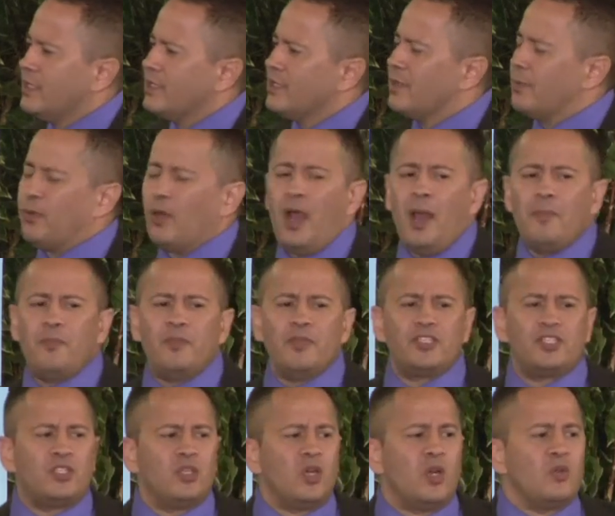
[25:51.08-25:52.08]
The problem
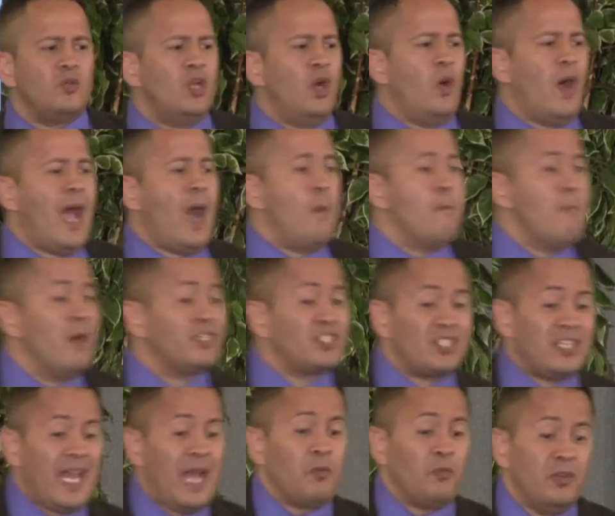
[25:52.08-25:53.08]
is you don't know how
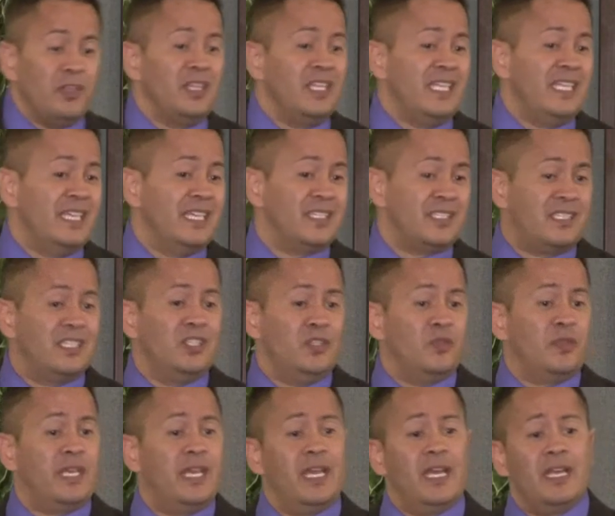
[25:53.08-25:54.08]
much that really is that
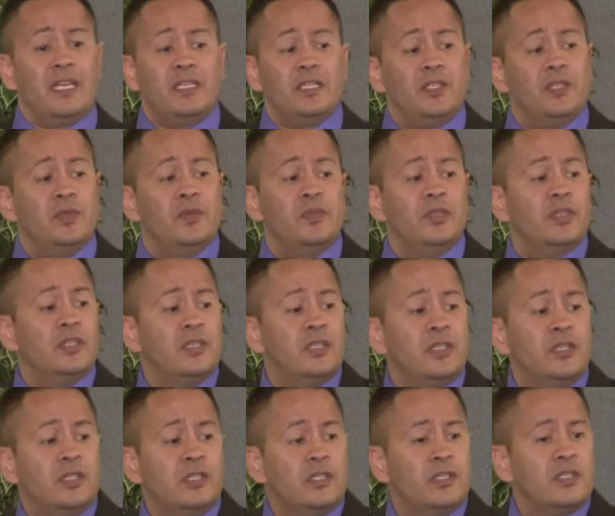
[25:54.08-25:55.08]
you can do.
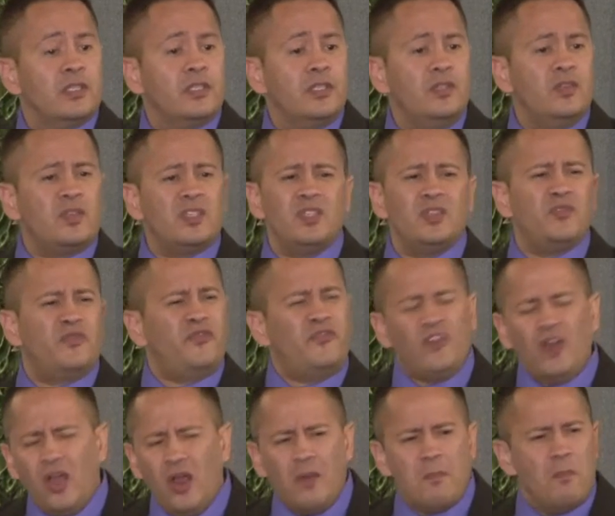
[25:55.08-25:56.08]
You can do
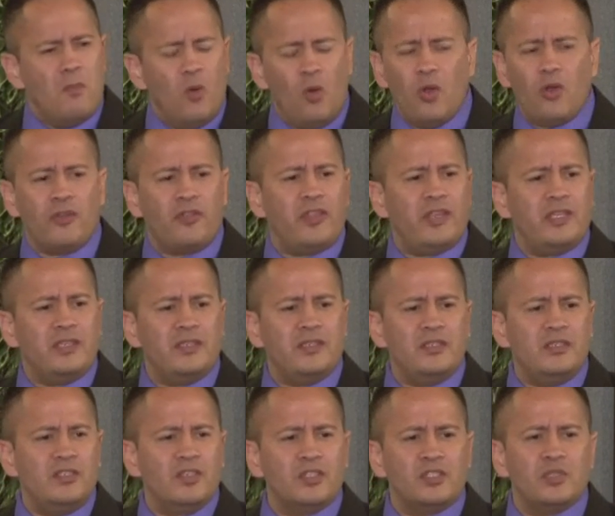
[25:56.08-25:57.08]
far more than
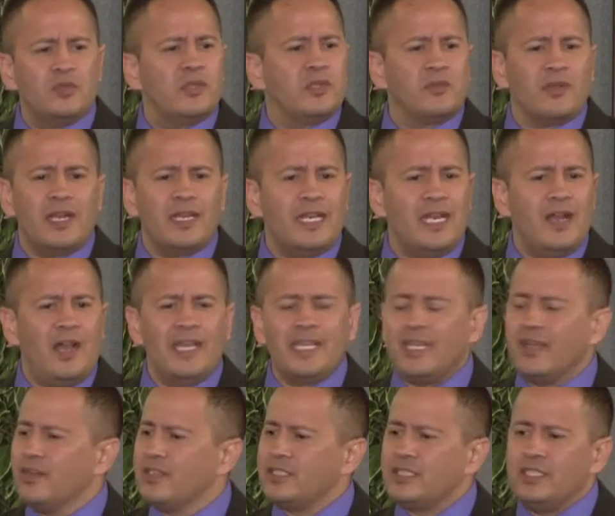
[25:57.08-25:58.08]
you're doing right now, I
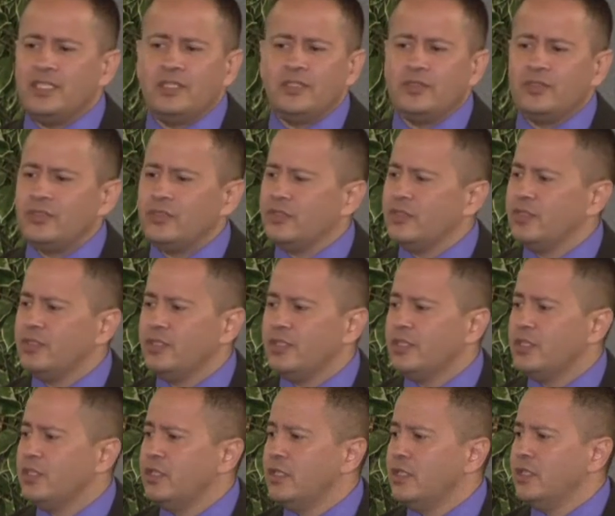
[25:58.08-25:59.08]
guarantee you.
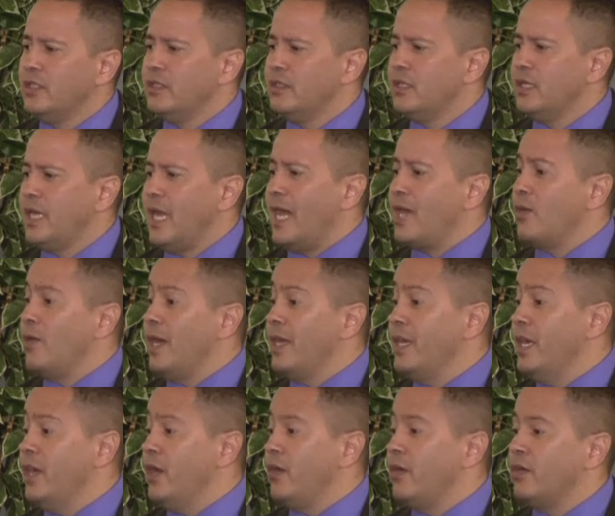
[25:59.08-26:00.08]
How do I
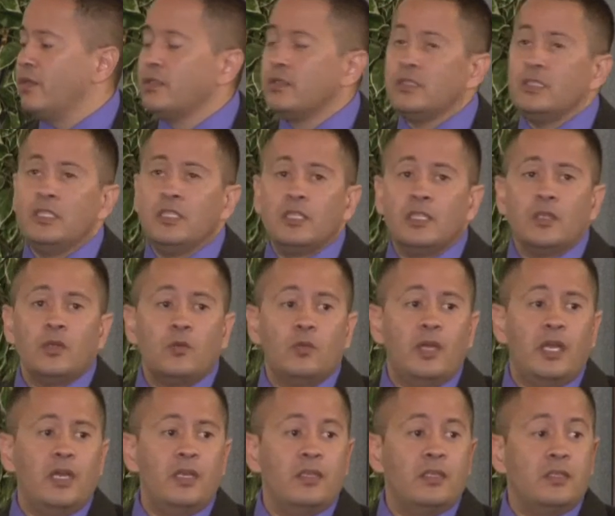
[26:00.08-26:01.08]
know?
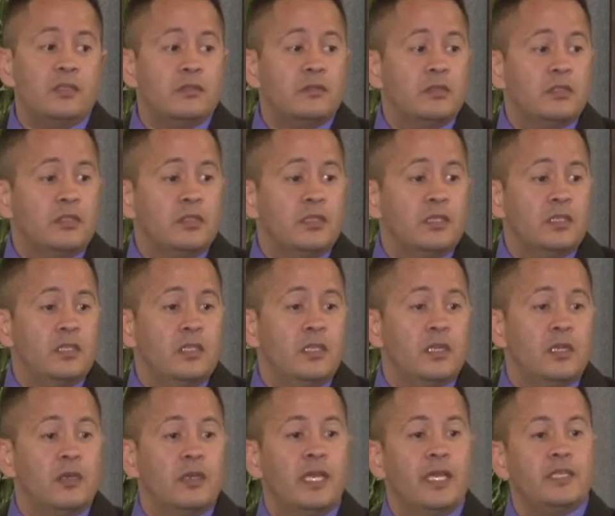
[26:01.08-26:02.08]
Well,
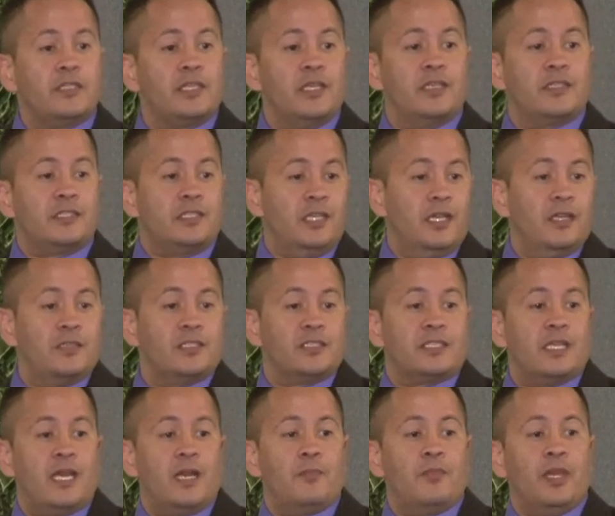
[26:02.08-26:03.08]
you know, AJ and CL
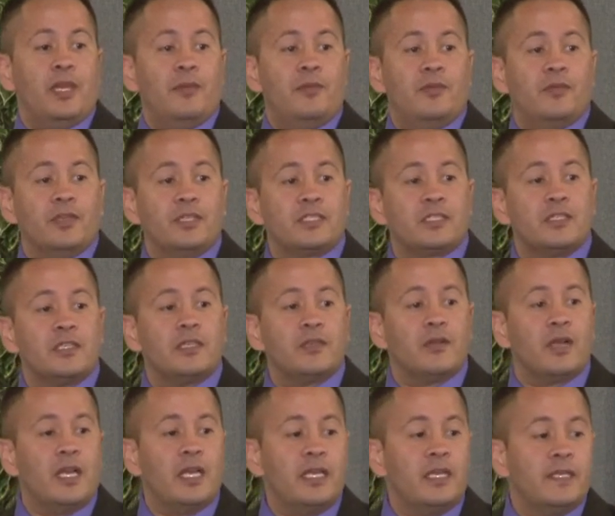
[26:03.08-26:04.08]
just had a baby recently,
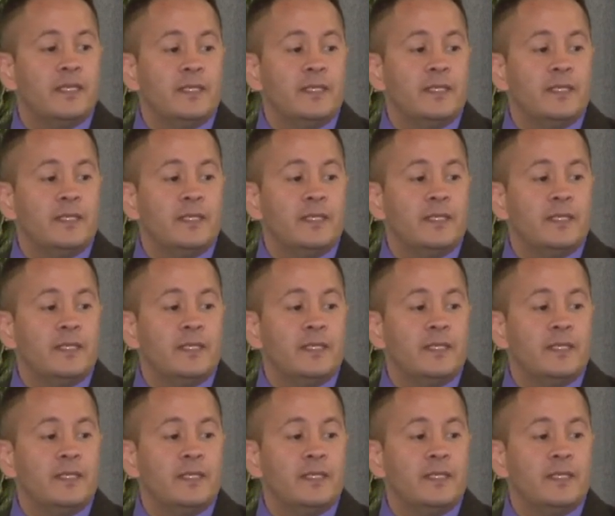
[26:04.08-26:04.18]
right?